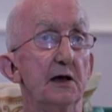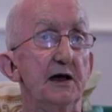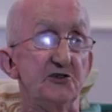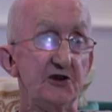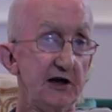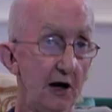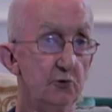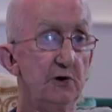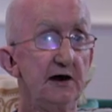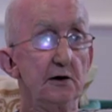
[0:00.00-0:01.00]
It's the
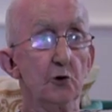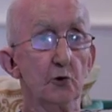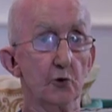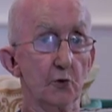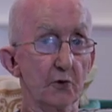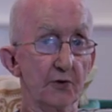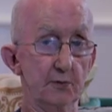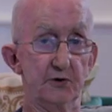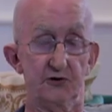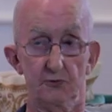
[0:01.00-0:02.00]
only law
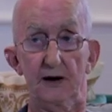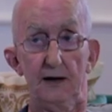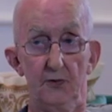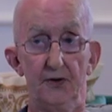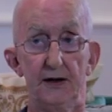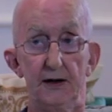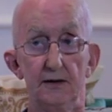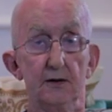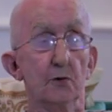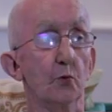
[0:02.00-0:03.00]
that was around then